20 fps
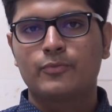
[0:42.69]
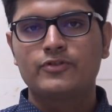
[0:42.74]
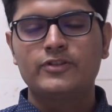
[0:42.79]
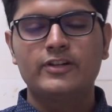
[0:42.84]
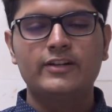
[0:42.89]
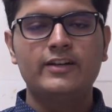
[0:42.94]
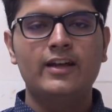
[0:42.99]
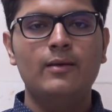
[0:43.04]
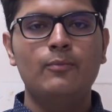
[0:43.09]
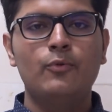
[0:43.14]

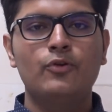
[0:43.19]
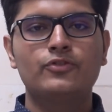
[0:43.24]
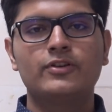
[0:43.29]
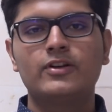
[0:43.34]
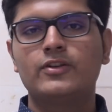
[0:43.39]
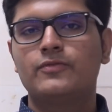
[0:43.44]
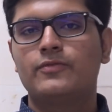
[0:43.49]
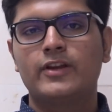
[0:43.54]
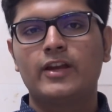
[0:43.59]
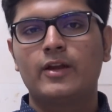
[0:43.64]
Projectile
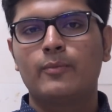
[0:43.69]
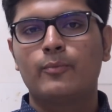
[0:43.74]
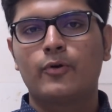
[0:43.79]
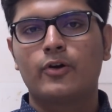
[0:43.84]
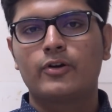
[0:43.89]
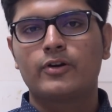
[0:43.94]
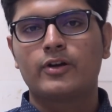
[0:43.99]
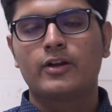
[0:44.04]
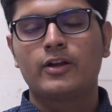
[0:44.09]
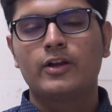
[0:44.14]
motion is very
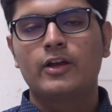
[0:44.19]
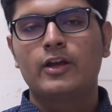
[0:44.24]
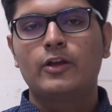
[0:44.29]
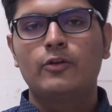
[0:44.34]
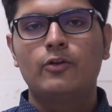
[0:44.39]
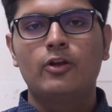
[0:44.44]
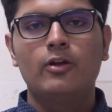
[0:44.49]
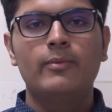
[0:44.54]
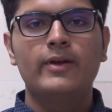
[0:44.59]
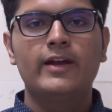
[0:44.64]
important.
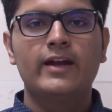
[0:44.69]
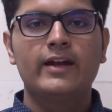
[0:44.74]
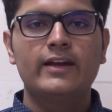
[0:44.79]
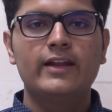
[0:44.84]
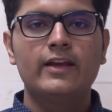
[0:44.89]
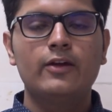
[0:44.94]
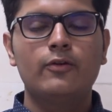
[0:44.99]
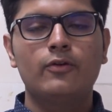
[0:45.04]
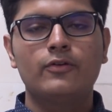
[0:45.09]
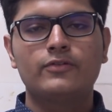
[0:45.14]
You'll be
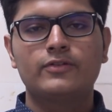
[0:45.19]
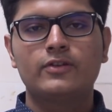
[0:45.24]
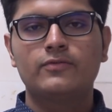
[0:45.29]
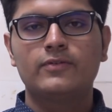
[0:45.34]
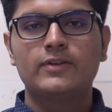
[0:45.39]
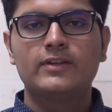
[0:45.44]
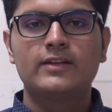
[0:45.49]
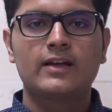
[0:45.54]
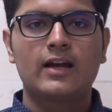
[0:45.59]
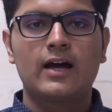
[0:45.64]
getting questions
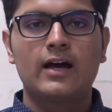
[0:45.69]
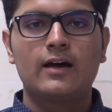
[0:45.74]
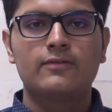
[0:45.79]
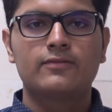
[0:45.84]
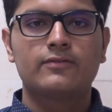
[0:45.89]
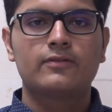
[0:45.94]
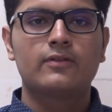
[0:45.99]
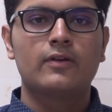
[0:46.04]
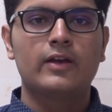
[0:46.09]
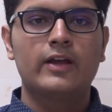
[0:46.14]
with
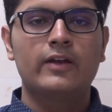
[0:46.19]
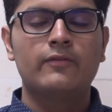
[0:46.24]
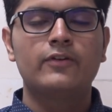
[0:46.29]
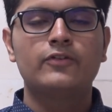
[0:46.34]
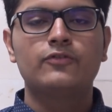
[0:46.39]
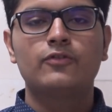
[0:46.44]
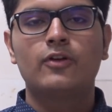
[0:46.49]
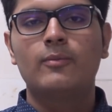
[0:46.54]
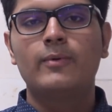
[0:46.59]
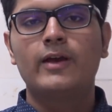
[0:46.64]
graphs in
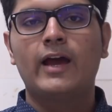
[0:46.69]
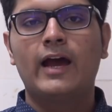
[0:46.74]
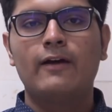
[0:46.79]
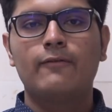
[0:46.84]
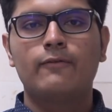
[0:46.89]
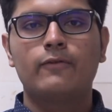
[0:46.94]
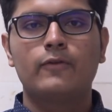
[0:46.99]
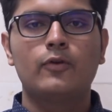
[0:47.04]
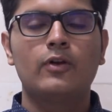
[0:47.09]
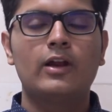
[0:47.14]
which
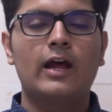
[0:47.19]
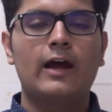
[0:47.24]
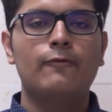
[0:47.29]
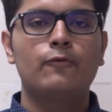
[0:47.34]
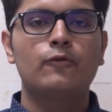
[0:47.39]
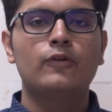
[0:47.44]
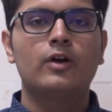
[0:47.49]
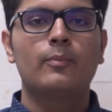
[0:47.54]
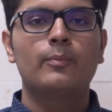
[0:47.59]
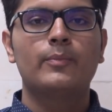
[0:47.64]
you'll
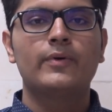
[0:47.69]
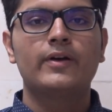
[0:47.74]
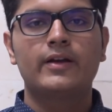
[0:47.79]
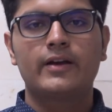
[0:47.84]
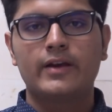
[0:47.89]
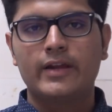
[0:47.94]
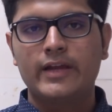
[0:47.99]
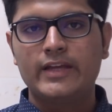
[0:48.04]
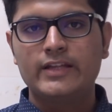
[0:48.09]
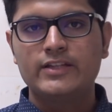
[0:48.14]
have to compare
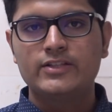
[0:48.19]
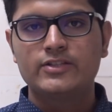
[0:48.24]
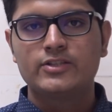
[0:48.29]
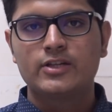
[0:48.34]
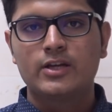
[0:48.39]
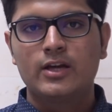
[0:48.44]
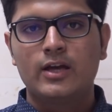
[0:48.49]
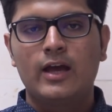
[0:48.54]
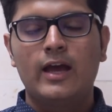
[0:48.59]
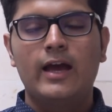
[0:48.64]
range
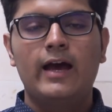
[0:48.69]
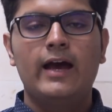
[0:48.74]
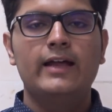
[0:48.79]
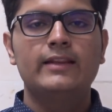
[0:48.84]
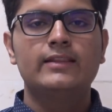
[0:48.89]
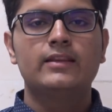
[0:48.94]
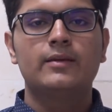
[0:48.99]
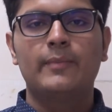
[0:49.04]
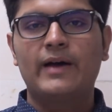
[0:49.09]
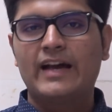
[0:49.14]

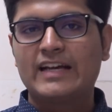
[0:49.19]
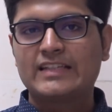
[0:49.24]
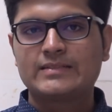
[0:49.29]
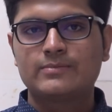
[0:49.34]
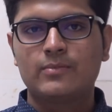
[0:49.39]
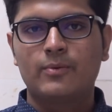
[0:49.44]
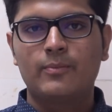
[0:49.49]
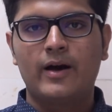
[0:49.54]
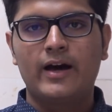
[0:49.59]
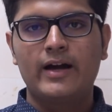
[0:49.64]
and the
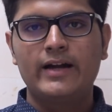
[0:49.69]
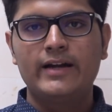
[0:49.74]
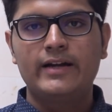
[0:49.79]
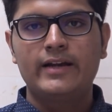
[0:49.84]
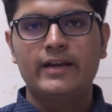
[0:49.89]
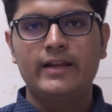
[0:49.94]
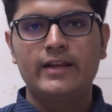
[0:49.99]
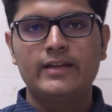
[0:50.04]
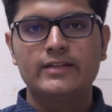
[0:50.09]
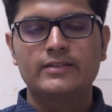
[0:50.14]
maximum height
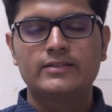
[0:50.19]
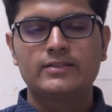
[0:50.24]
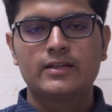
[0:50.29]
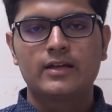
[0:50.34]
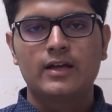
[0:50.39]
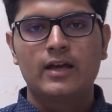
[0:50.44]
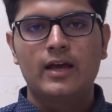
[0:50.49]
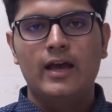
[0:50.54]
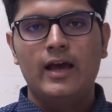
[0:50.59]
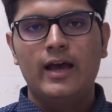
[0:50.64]
reached,
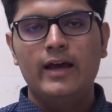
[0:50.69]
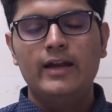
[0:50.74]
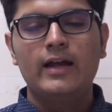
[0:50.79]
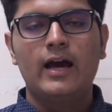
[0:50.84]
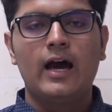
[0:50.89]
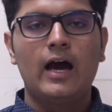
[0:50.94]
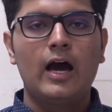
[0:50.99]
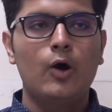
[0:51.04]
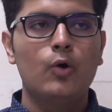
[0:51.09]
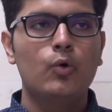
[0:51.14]
and
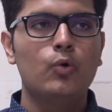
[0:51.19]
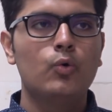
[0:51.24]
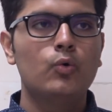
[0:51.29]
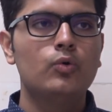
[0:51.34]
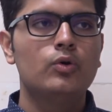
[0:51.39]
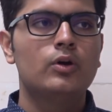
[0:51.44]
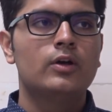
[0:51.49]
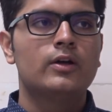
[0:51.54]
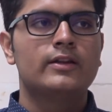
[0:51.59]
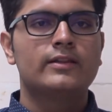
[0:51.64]

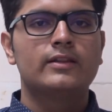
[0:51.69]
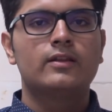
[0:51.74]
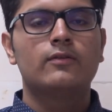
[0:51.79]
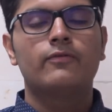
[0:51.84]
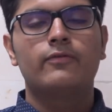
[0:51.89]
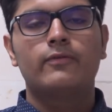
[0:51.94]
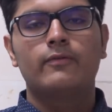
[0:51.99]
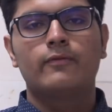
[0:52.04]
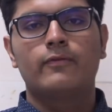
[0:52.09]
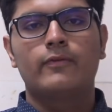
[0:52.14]
how the
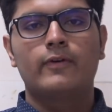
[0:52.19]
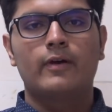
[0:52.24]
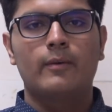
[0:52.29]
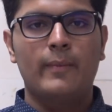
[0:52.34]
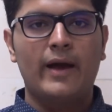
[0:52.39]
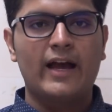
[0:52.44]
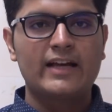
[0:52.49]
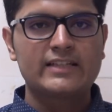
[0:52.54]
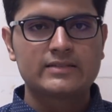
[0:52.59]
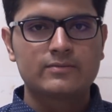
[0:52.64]

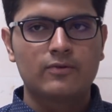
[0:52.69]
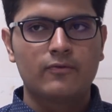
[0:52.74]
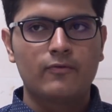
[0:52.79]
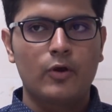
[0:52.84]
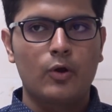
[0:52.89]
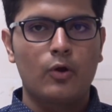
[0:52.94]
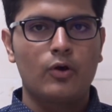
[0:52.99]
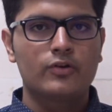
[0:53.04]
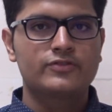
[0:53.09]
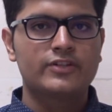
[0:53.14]
maximum
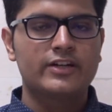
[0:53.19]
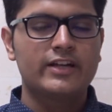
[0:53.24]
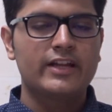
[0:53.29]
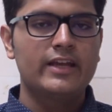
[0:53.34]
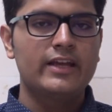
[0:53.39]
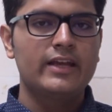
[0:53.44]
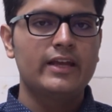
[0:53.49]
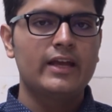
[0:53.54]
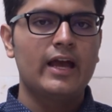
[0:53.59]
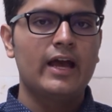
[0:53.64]

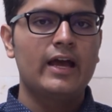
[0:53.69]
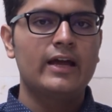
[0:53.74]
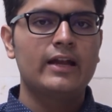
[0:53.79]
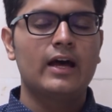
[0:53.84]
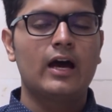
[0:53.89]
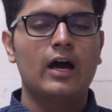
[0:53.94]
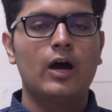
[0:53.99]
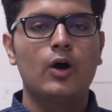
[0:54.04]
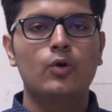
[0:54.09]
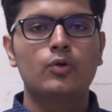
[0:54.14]
velocity and
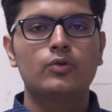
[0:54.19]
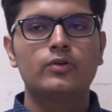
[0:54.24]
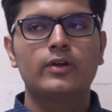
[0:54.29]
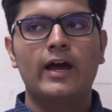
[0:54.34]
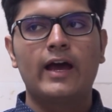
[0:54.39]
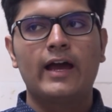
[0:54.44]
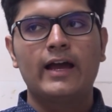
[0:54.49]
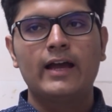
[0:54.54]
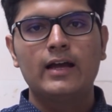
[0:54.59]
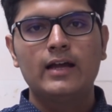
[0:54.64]
how the
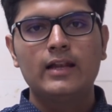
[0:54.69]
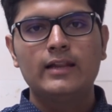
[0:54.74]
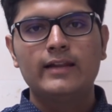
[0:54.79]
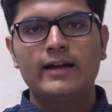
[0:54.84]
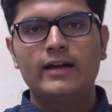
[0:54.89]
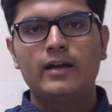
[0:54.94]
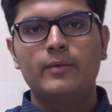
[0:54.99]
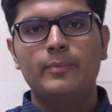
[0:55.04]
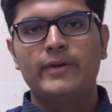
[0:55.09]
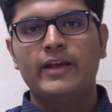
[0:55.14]
angle
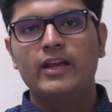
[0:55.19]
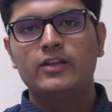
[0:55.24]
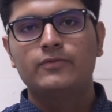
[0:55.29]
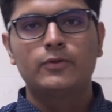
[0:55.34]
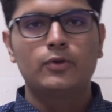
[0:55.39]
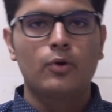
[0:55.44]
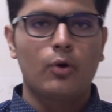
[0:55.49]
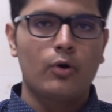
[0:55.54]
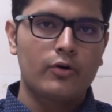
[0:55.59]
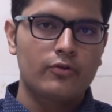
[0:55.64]
that it makes
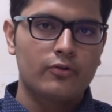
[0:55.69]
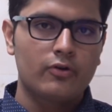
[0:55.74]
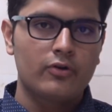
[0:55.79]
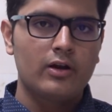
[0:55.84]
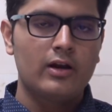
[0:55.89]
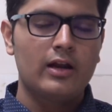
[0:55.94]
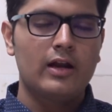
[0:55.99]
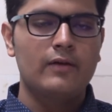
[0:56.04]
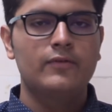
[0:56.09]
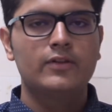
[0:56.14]
with the
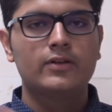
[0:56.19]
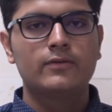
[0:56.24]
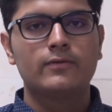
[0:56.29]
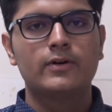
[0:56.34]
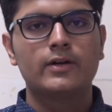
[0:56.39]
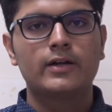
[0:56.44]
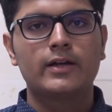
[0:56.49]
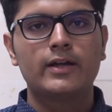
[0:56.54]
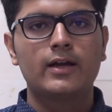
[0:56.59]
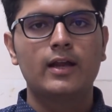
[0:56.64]
horizontal and with the
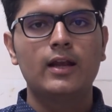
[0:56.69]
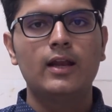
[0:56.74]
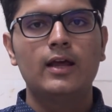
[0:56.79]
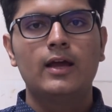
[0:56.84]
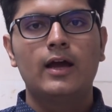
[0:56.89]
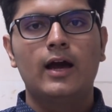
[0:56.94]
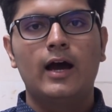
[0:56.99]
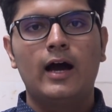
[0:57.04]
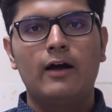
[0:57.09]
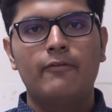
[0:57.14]
vertical
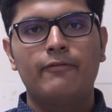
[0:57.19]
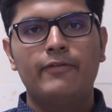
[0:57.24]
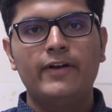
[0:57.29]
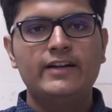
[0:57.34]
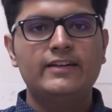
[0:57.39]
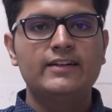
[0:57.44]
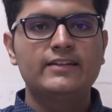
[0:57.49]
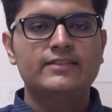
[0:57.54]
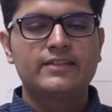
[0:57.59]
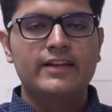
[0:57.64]

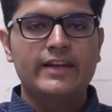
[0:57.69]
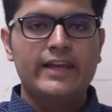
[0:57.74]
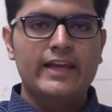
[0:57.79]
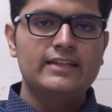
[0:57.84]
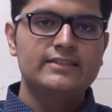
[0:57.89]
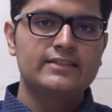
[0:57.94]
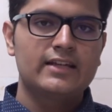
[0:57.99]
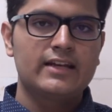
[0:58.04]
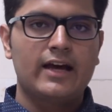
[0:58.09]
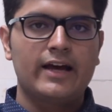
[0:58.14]
affects its
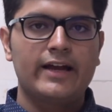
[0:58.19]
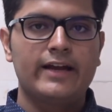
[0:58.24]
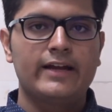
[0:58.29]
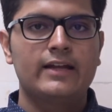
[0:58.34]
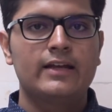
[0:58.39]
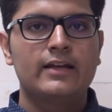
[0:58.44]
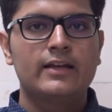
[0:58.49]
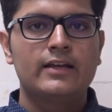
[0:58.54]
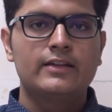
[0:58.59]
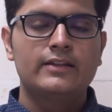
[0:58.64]
range and height.
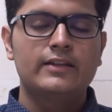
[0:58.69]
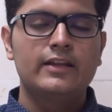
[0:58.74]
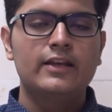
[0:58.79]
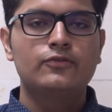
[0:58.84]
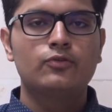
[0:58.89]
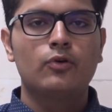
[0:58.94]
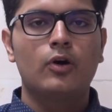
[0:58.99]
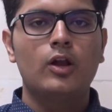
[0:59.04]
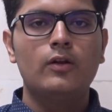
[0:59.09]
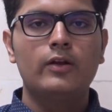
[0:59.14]

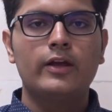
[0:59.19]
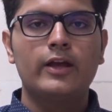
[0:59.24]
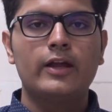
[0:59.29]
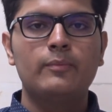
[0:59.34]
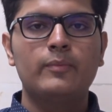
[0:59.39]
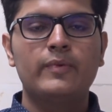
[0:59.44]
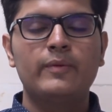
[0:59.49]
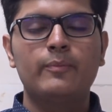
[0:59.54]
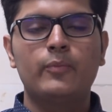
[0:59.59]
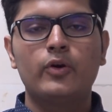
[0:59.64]
These all
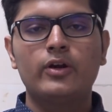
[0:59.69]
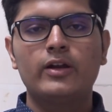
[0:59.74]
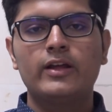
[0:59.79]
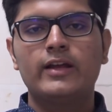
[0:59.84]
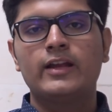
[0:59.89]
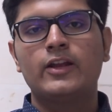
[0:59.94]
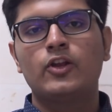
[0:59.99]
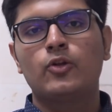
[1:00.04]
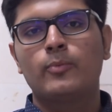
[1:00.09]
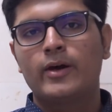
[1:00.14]
can be put
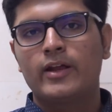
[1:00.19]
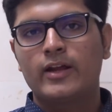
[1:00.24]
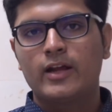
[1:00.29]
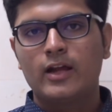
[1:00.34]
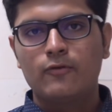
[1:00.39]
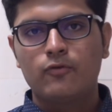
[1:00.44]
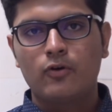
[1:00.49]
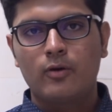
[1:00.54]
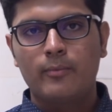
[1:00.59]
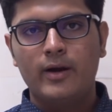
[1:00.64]
in a
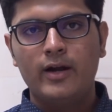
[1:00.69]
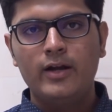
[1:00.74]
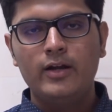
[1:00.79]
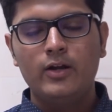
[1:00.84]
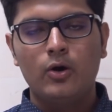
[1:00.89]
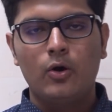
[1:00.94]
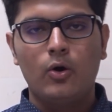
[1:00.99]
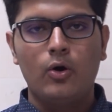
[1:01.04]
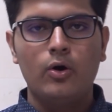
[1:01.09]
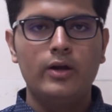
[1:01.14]
numerical format
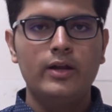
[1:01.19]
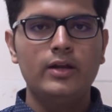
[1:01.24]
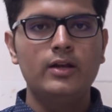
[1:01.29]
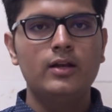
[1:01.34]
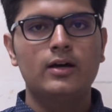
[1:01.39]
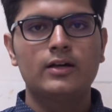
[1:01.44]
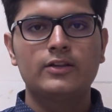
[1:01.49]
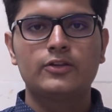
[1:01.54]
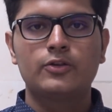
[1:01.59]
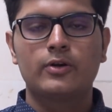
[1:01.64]
or in
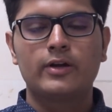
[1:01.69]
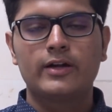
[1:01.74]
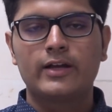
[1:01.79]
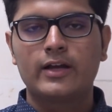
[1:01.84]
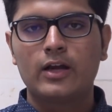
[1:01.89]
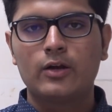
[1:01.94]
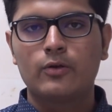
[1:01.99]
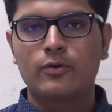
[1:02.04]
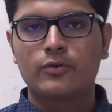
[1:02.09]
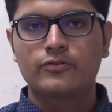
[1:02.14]
a
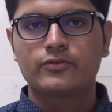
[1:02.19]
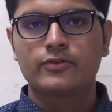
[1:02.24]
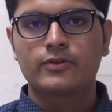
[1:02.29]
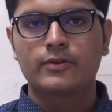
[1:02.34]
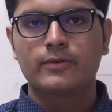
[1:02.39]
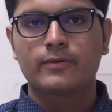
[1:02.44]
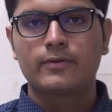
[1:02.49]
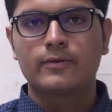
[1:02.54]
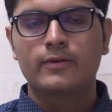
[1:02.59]
theoretical question.